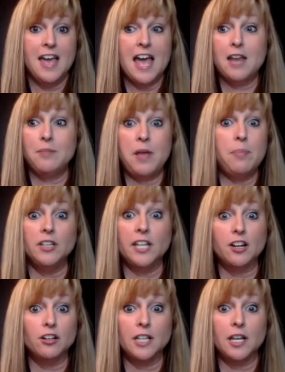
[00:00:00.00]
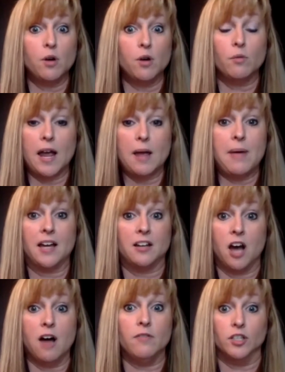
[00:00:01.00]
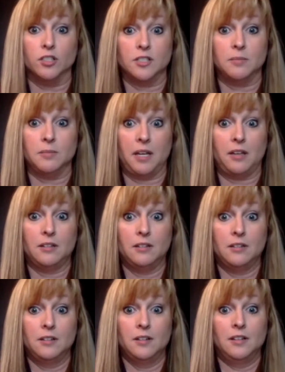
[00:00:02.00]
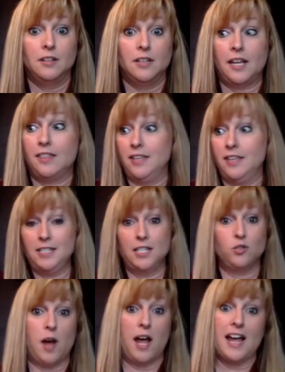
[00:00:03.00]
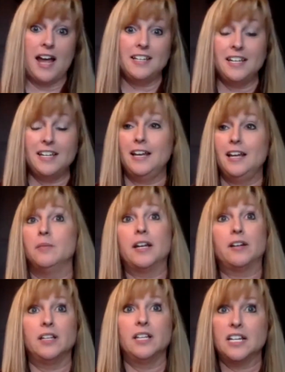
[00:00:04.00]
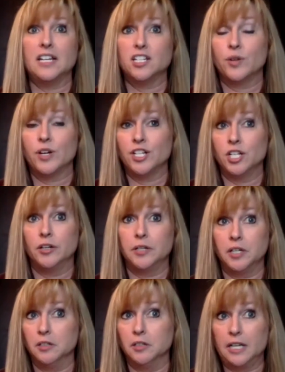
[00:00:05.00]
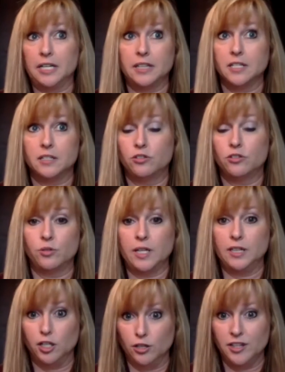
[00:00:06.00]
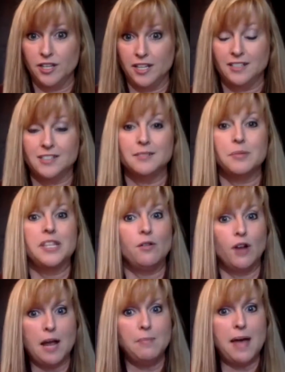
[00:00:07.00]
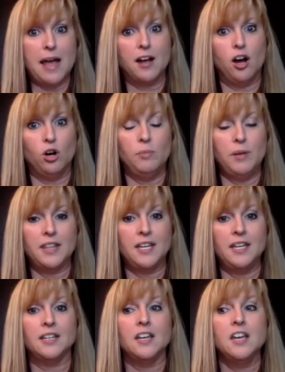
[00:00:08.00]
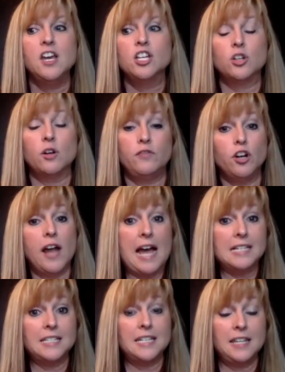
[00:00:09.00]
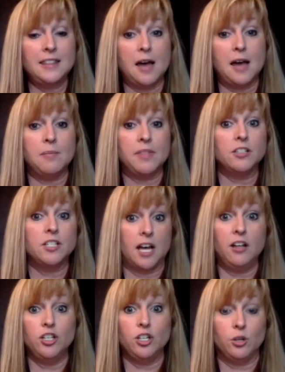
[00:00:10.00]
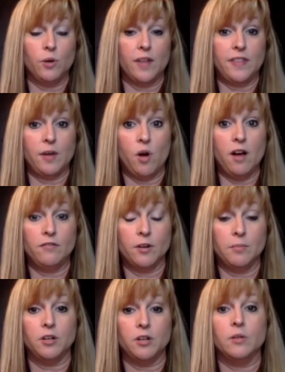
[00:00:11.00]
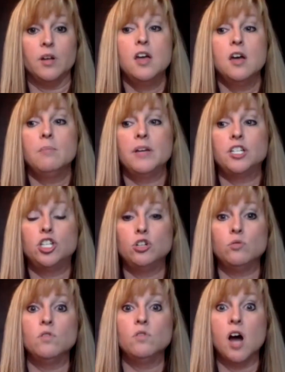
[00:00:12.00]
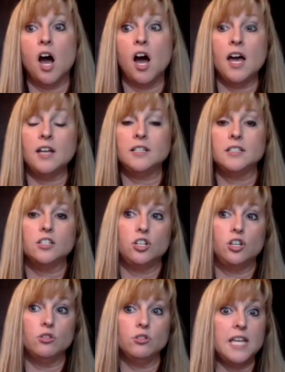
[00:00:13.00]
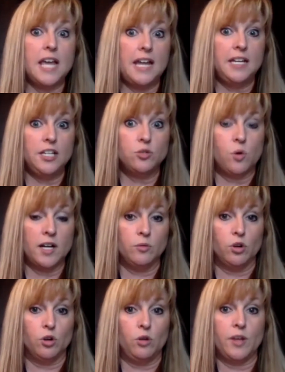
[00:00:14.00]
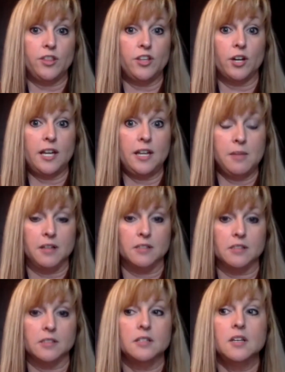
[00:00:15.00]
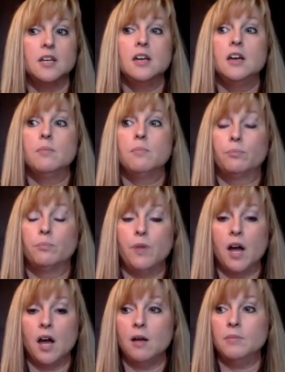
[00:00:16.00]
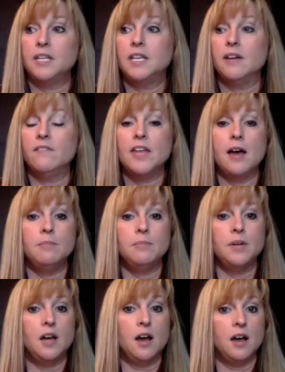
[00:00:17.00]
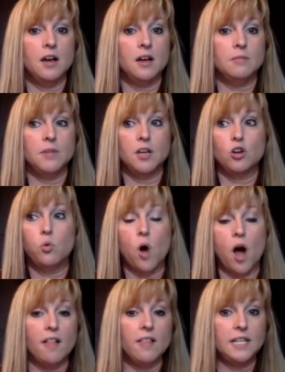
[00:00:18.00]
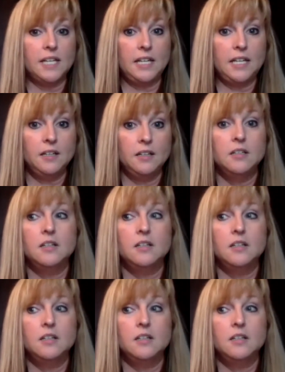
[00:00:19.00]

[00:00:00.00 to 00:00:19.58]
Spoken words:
And people literally will write back a novel to me. Like, this is why I did it. And I'm like, really, I just wanted to know, like the 3 little things. But they write back a whole big thing. So if you're asking them, they'll tell you what they want from you. But do not, so use the 80-20 rule with your emails. Give them quality,